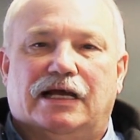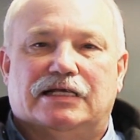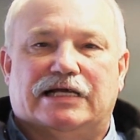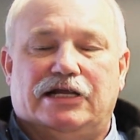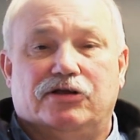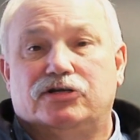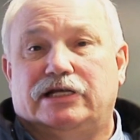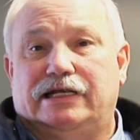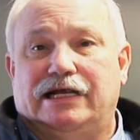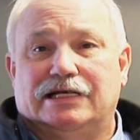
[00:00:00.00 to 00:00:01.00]
is that
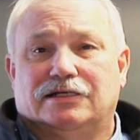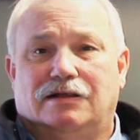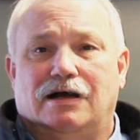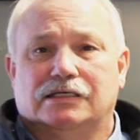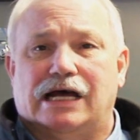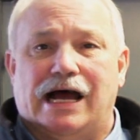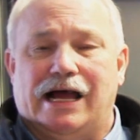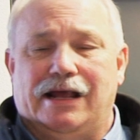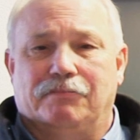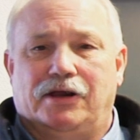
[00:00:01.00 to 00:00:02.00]
usually it takes a long
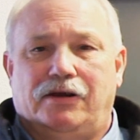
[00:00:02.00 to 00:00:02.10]
time.